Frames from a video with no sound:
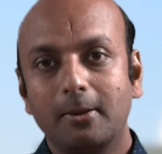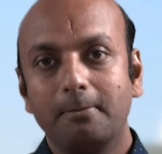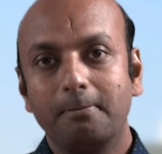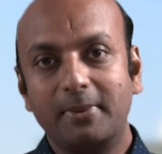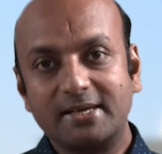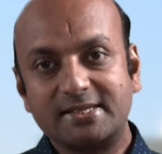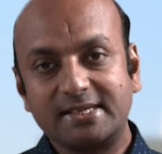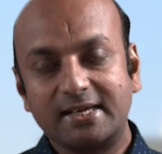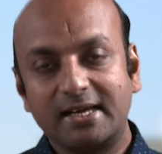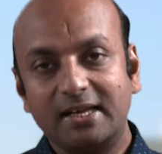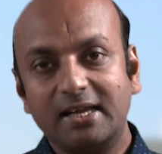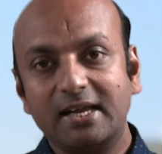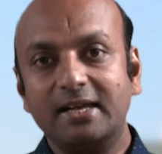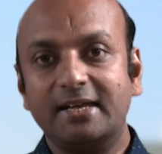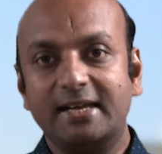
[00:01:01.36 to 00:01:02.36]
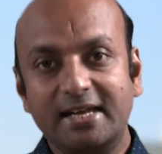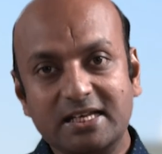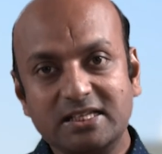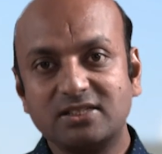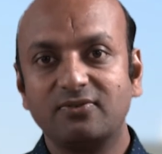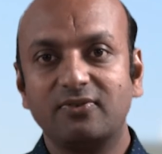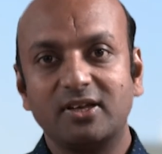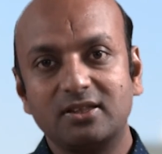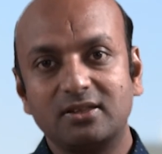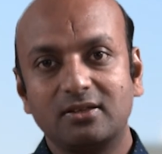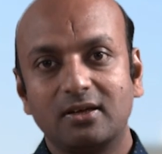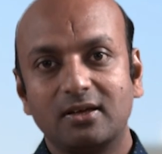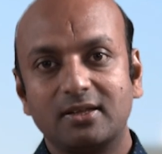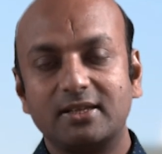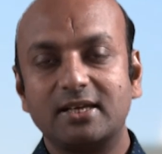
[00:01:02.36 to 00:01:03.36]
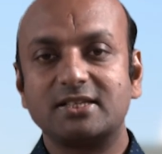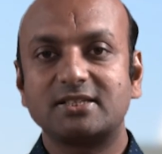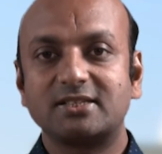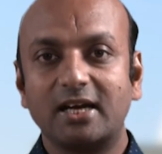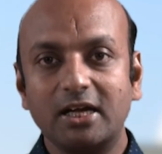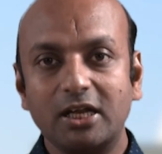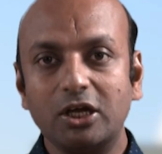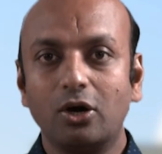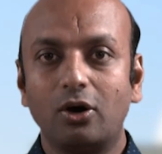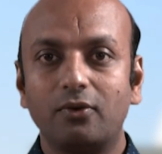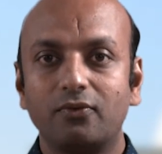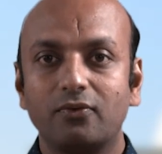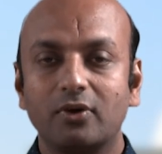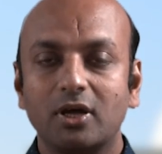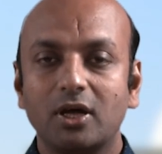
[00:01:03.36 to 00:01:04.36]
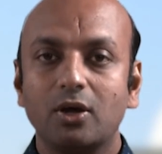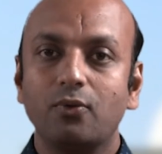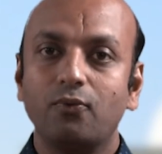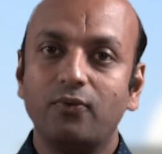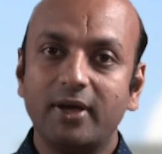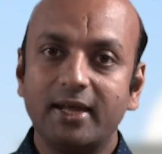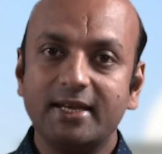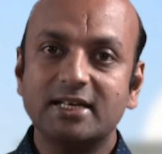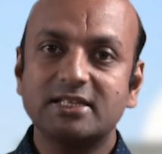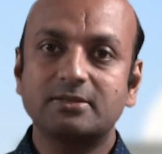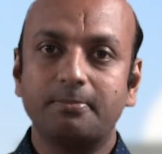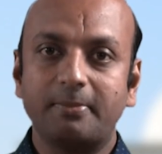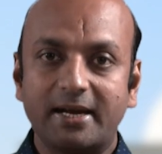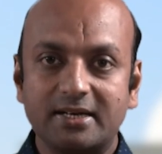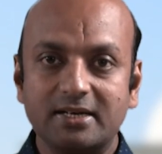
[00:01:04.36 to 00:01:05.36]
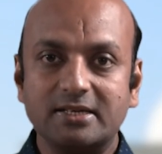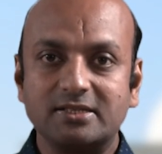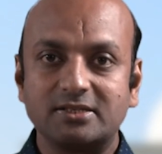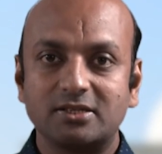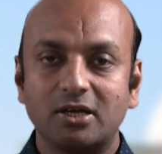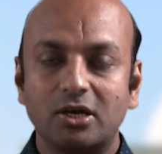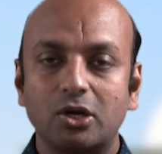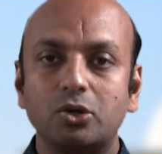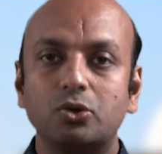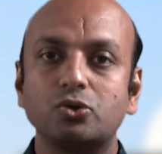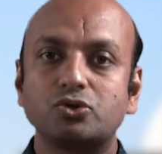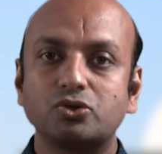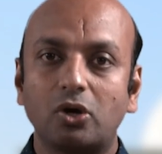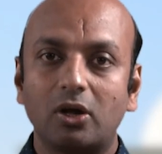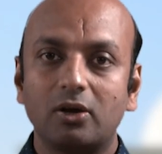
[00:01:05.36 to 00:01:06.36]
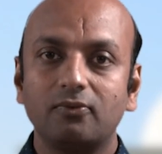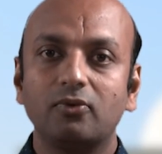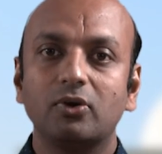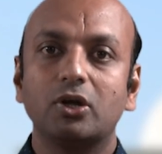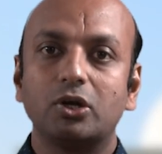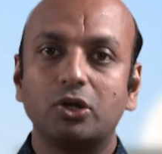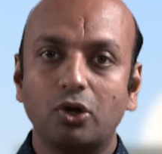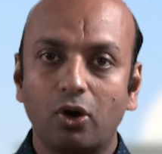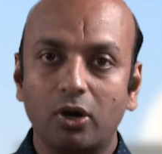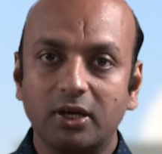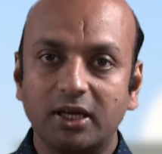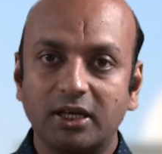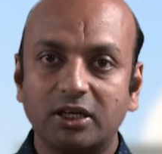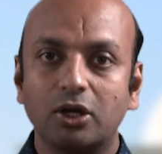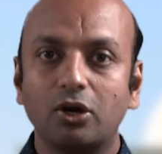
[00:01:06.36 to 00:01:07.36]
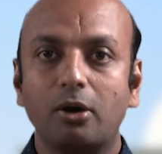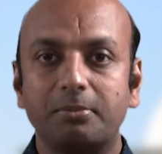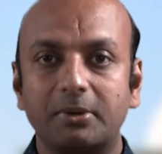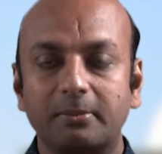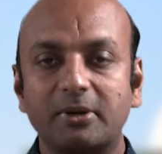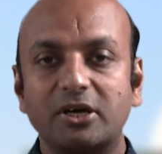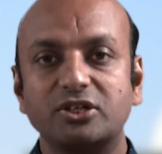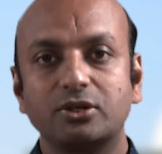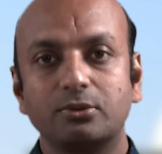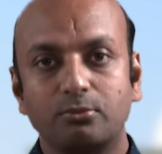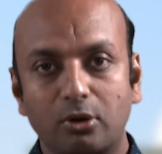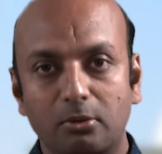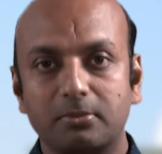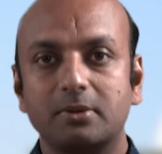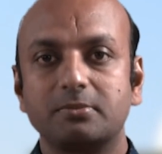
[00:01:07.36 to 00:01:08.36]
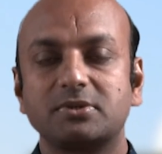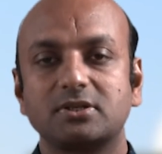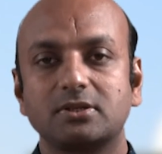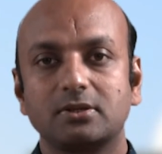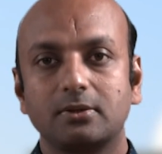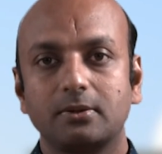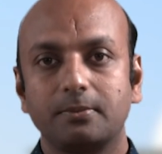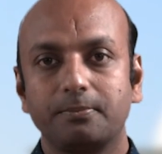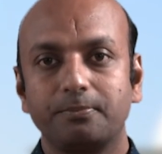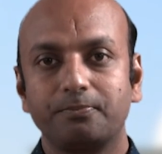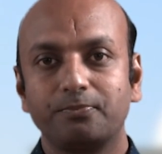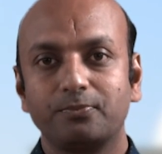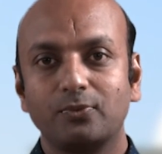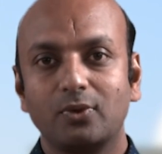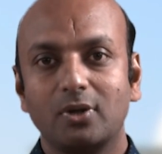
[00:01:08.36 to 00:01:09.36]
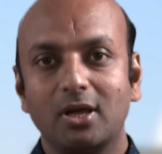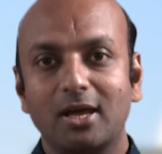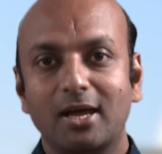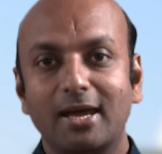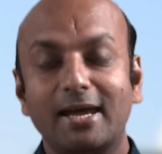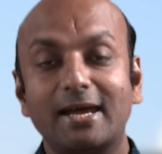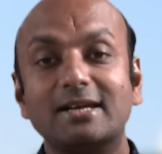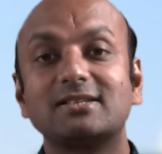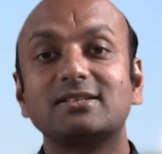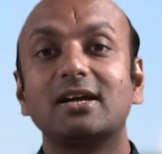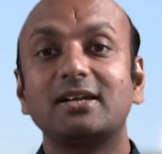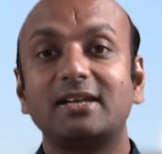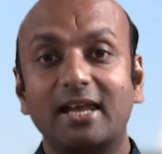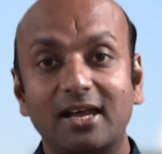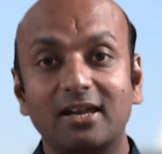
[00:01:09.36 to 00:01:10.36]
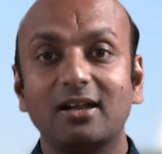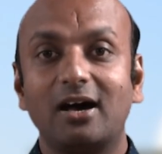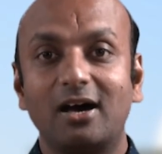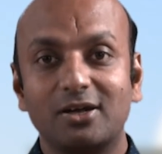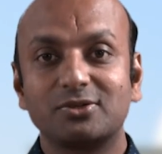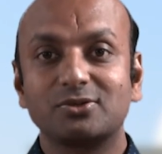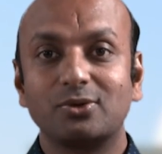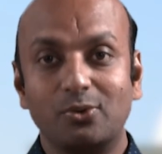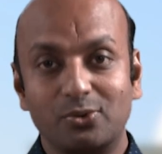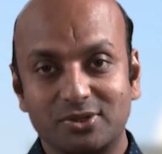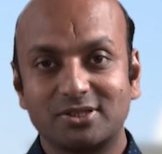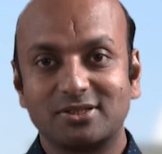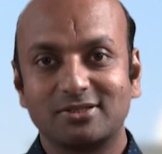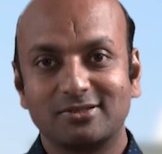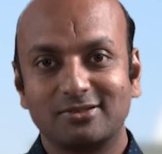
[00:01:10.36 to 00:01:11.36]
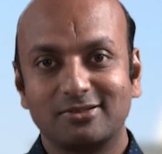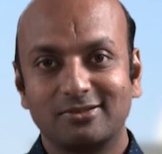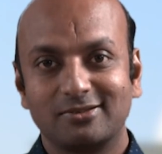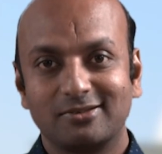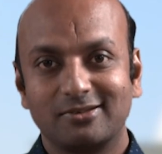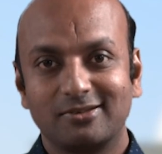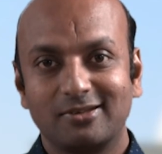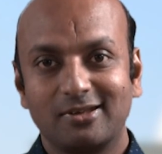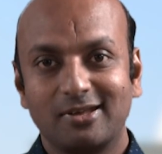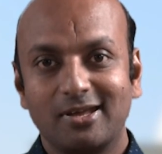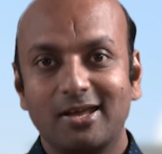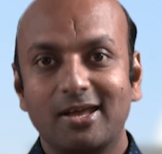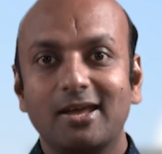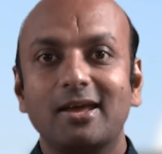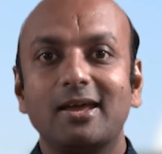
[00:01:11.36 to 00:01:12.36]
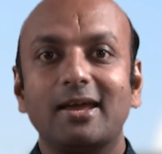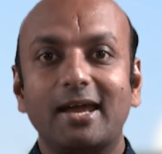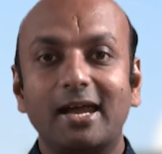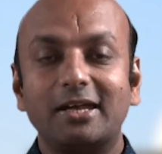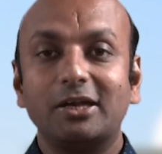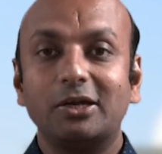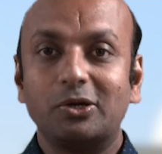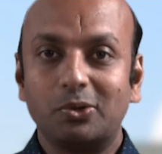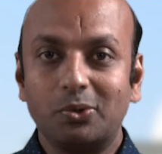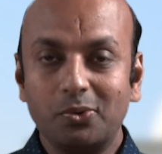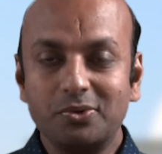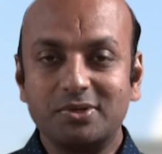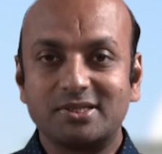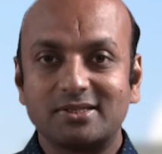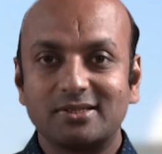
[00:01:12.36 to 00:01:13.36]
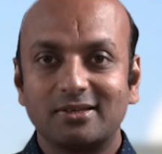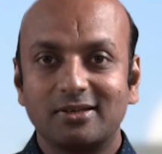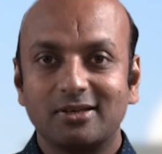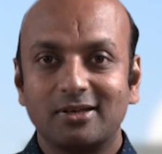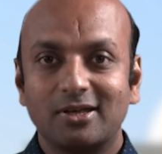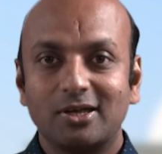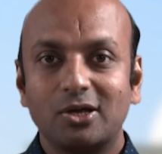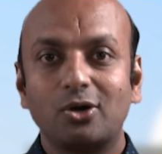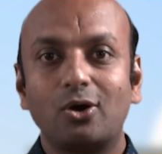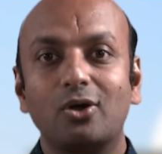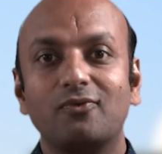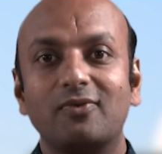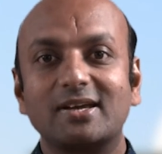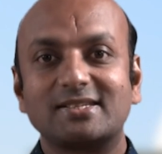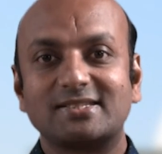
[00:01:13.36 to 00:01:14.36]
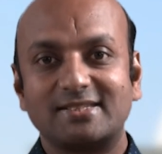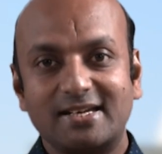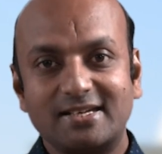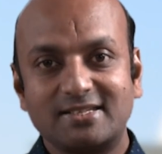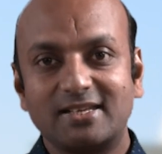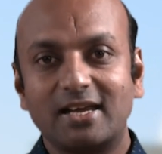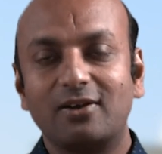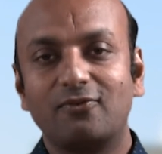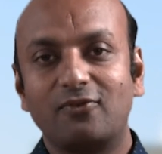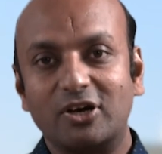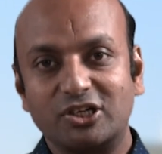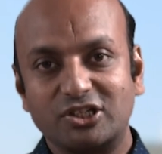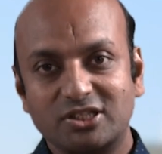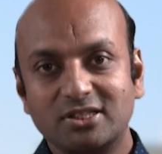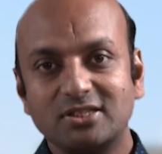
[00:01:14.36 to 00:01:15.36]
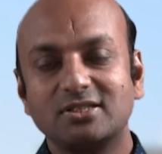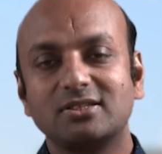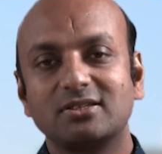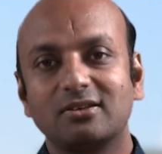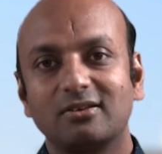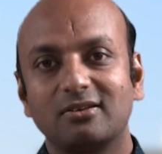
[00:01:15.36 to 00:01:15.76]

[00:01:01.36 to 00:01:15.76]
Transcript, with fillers: basically deals with the study of various methods to solve nonlinear optimization problems. It's a 10 hour course. It includes convex sets and functions,